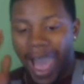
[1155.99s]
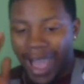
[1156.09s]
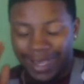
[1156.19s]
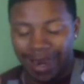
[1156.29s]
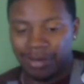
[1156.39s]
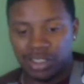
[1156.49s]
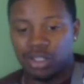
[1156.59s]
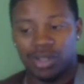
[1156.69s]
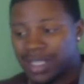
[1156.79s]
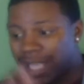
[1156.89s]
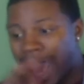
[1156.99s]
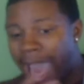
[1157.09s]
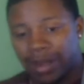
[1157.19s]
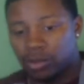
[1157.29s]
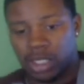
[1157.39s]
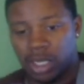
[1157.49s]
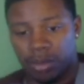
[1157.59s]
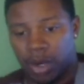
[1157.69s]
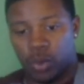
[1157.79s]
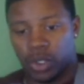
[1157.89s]
I guarantee you, they say I don't
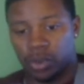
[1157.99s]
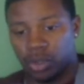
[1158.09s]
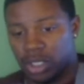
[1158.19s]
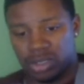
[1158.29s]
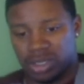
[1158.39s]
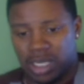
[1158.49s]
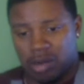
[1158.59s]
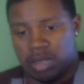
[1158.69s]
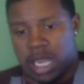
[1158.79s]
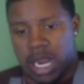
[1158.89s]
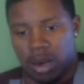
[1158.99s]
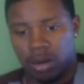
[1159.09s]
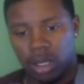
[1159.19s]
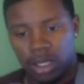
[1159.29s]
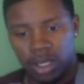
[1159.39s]
care about working on it because they don't care.